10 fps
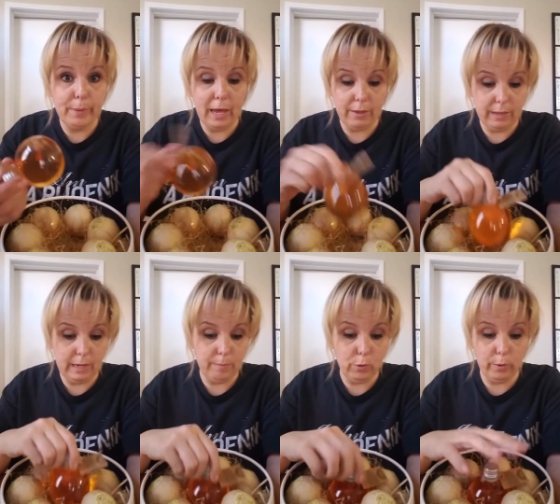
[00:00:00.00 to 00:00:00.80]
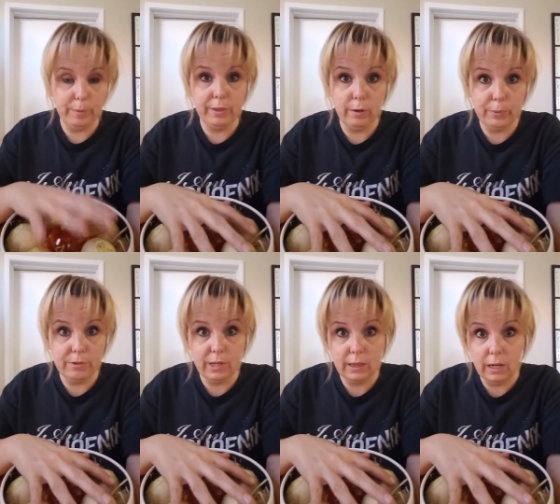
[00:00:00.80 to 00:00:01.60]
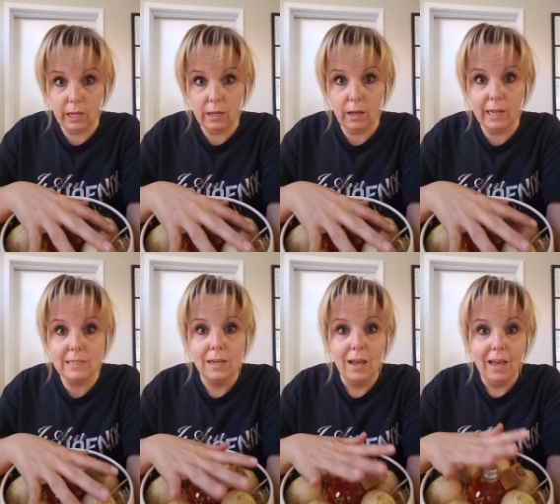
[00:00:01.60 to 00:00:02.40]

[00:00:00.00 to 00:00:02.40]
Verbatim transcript: bath um, aromatherapy set that I got.